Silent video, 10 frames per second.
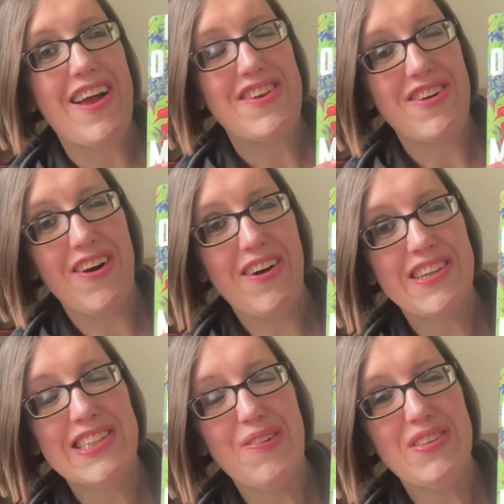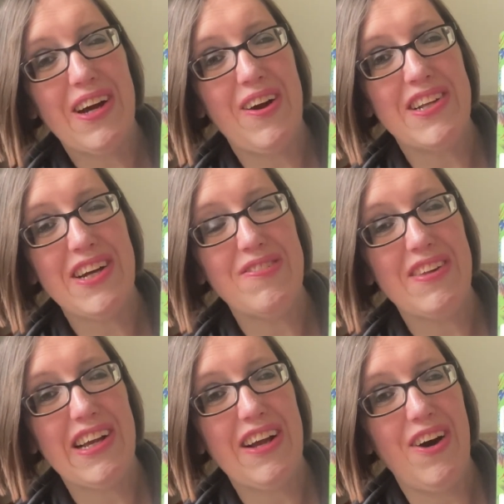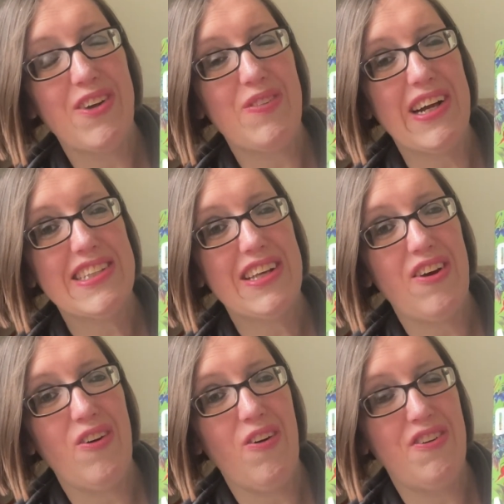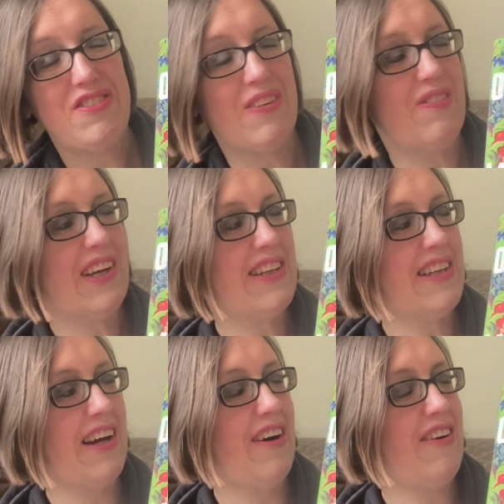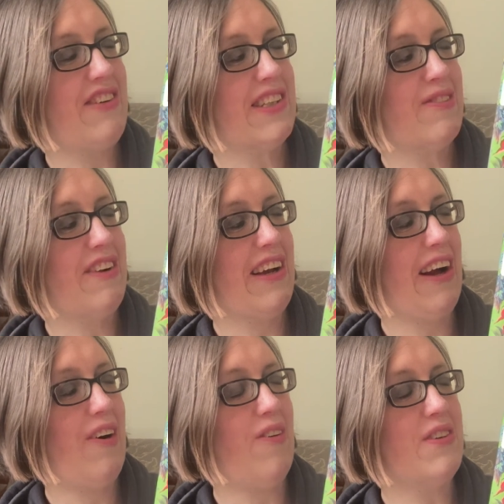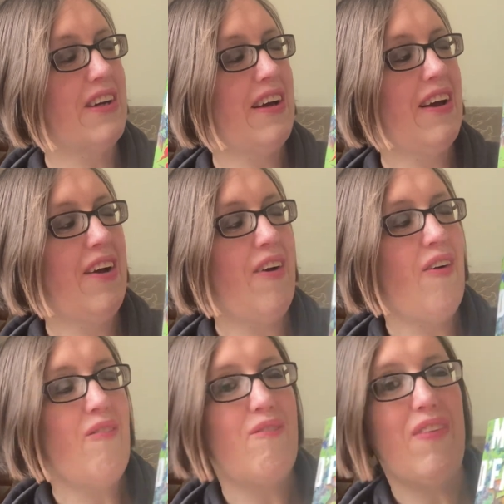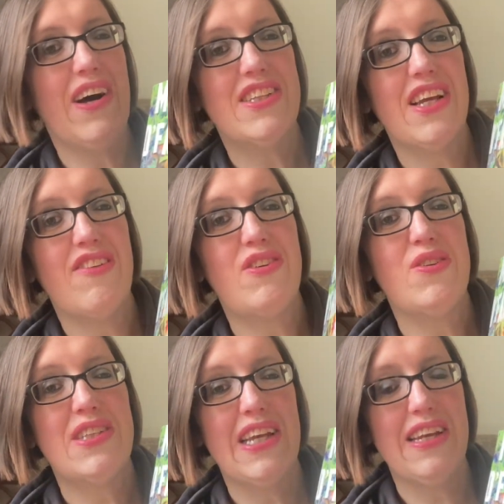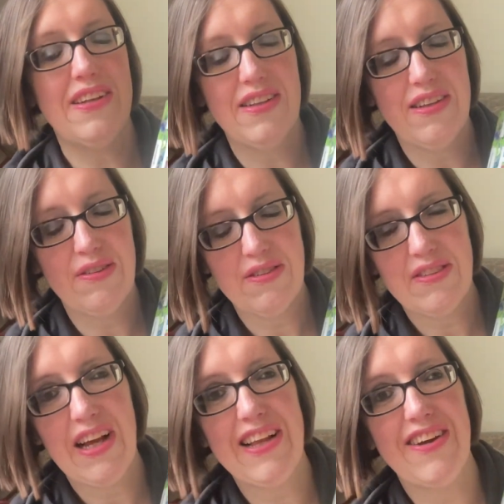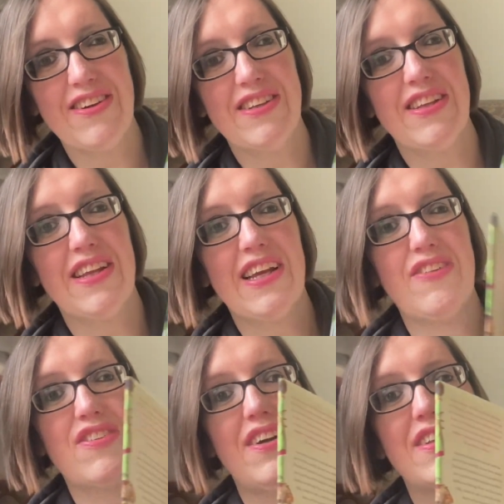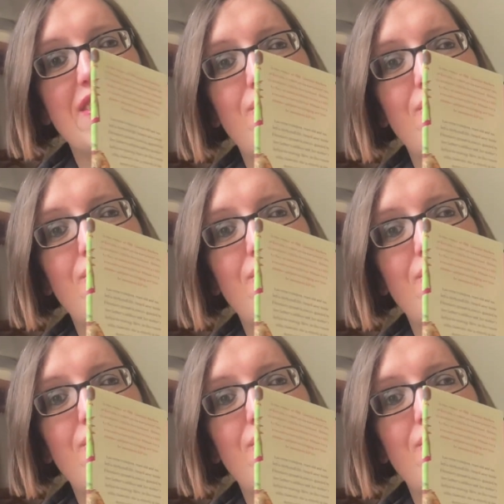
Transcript: Not sometimes I don't like hardbacks often because they are heavy to hold. But have you seen? Oh, I like the gift cards.